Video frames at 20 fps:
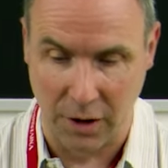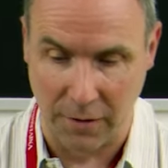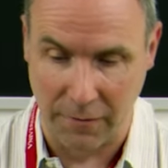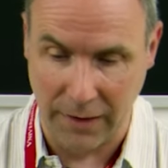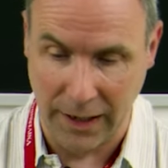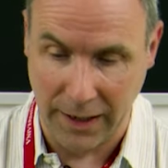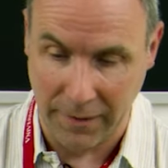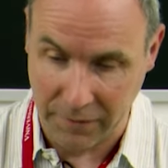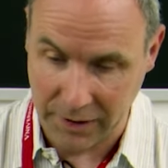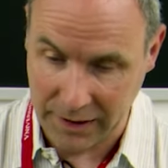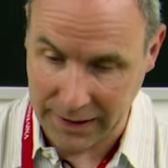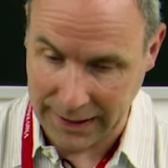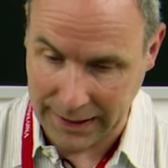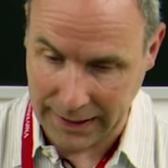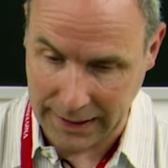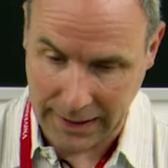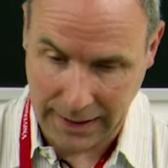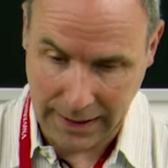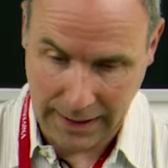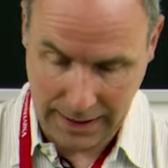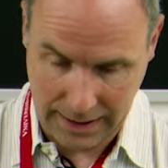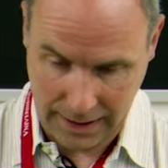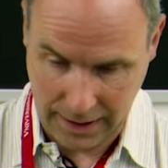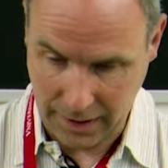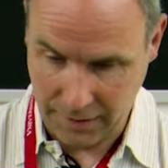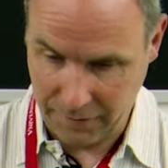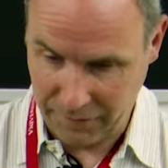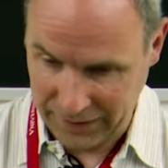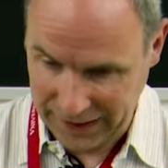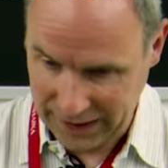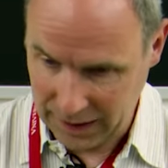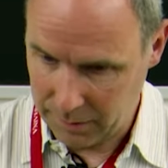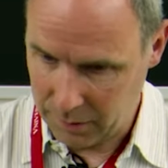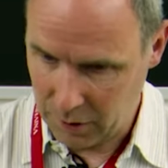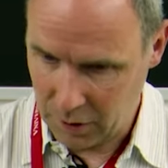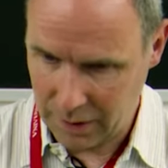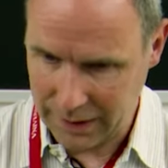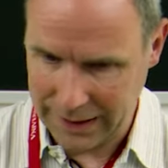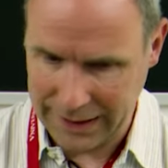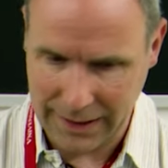of everything
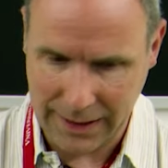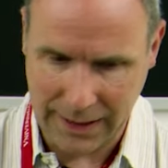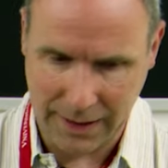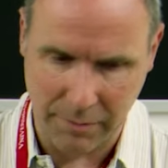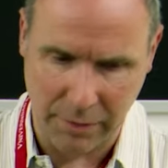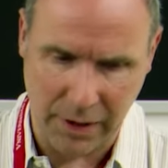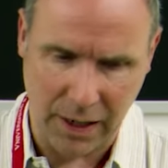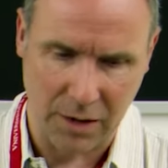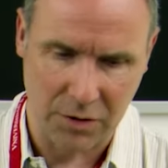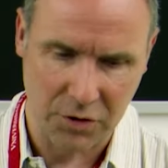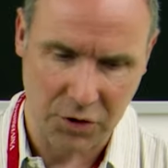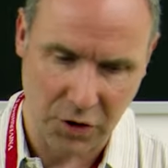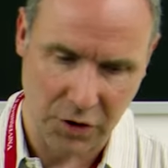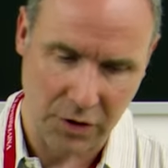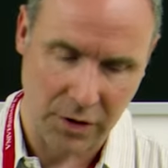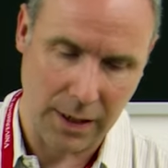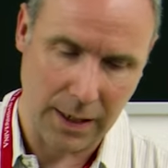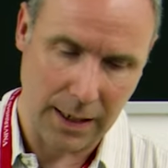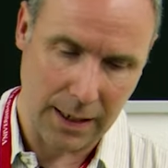available in that browser,